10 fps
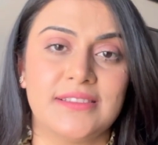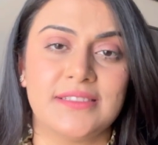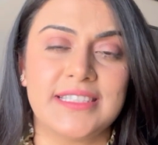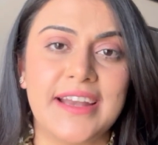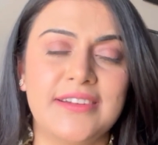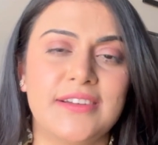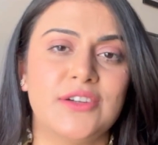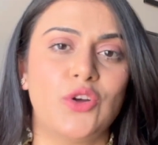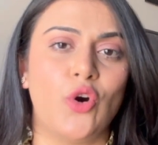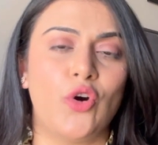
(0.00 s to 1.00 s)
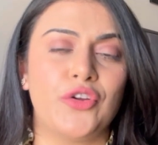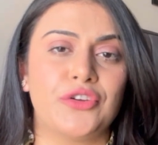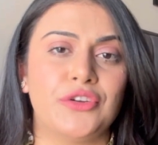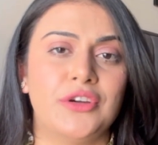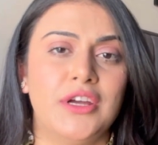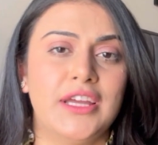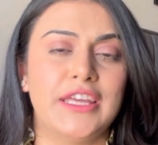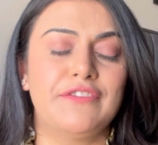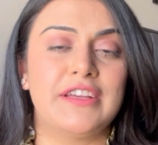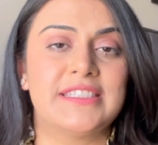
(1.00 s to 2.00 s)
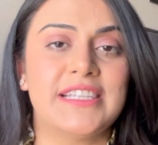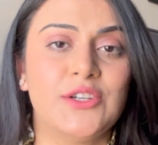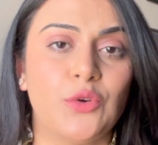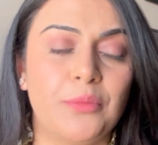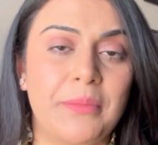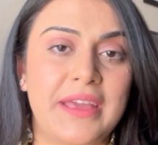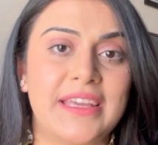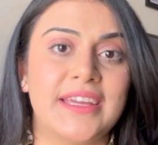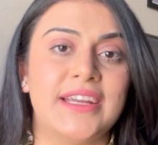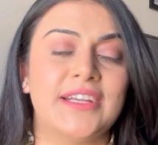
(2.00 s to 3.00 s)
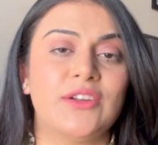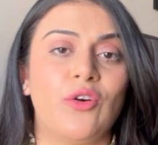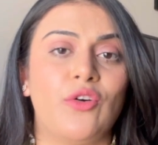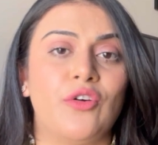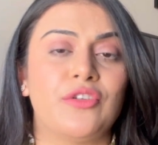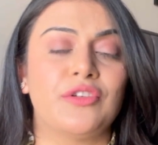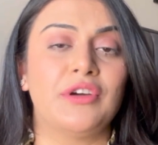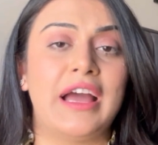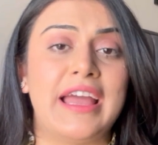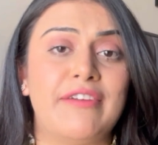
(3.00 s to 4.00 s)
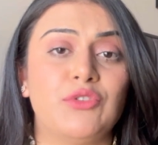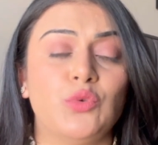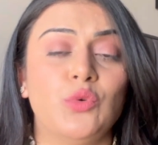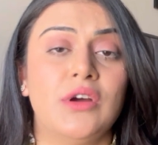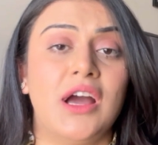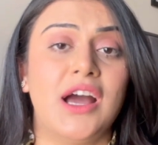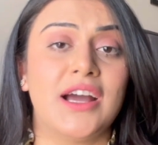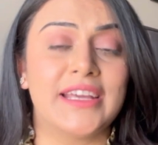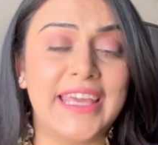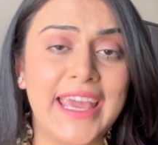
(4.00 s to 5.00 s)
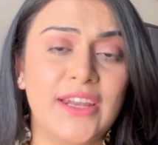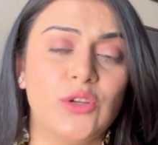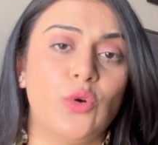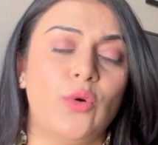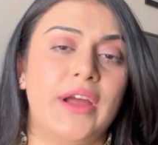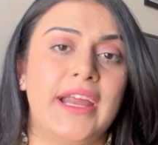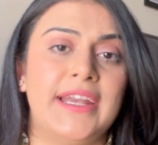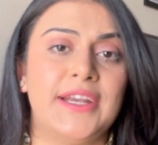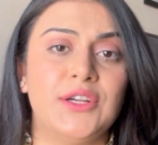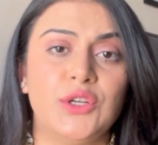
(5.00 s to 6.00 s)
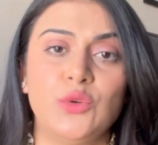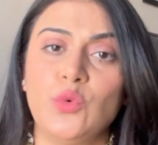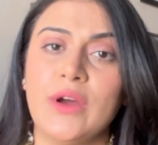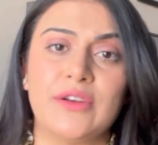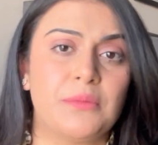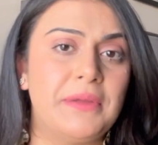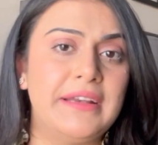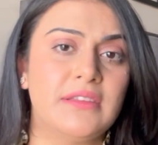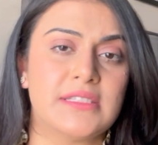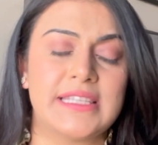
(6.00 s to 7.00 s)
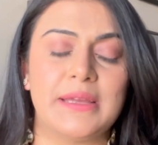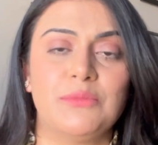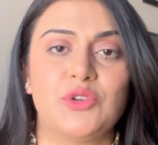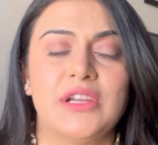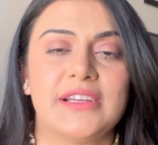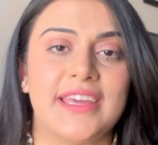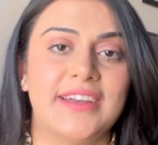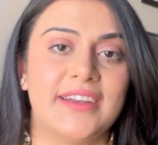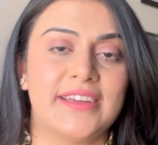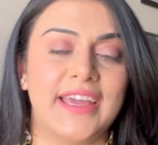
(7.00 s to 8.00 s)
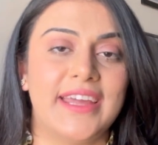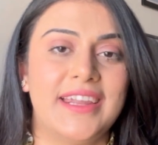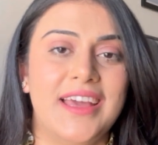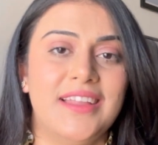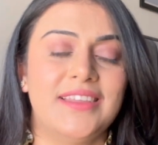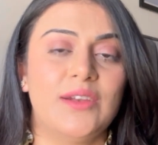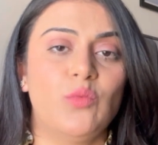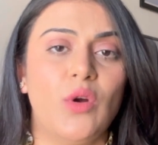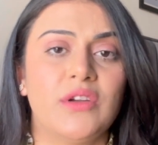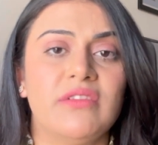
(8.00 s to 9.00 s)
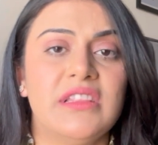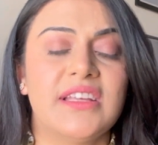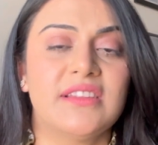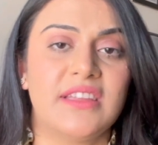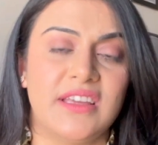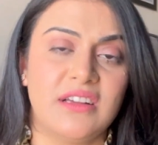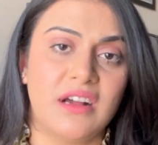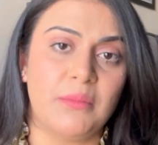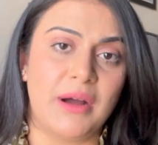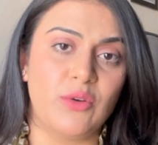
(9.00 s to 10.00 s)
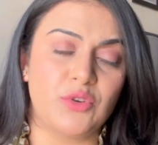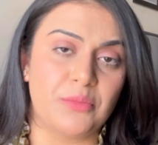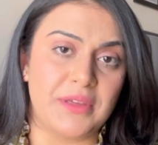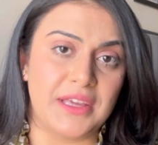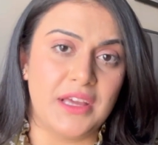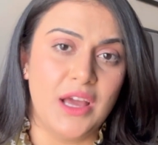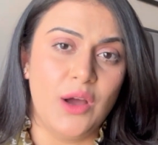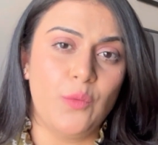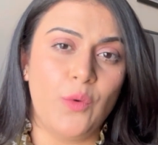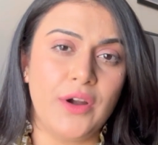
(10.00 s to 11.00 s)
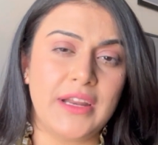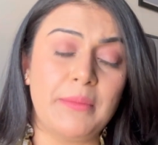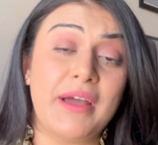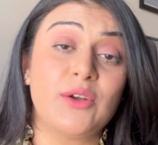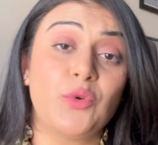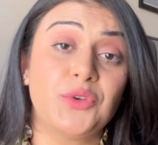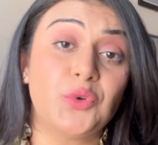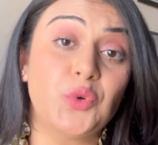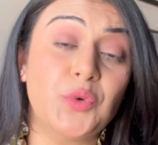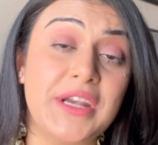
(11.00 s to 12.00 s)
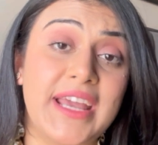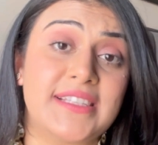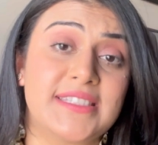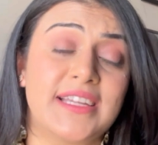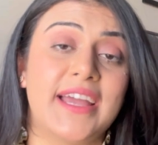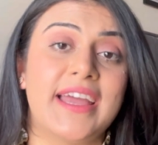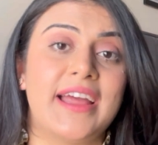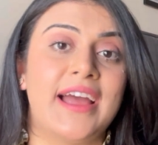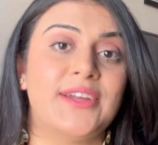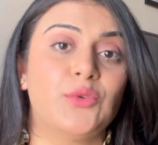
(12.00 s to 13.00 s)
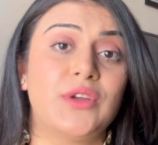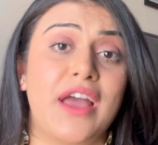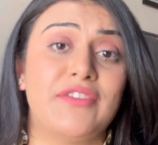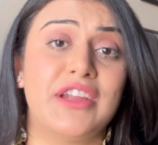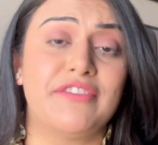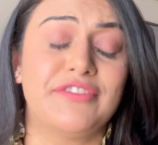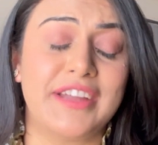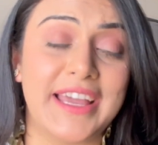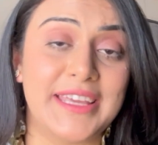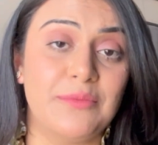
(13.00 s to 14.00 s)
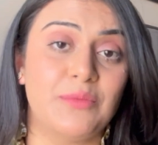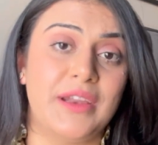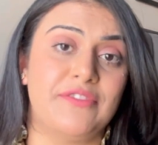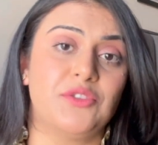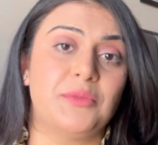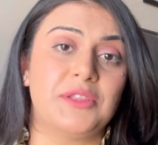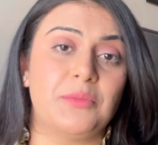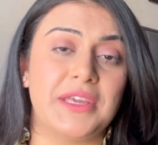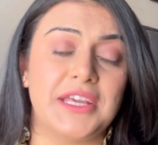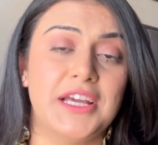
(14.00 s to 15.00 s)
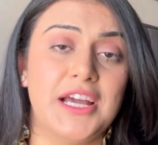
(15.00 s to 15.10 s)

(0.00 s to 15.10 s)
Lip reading: standard, or if I still don't make it, or I have to again go ahead and do and repeat the same drill again and again, then what will they think about me? What am I going to do next? I don't have enough time left with me.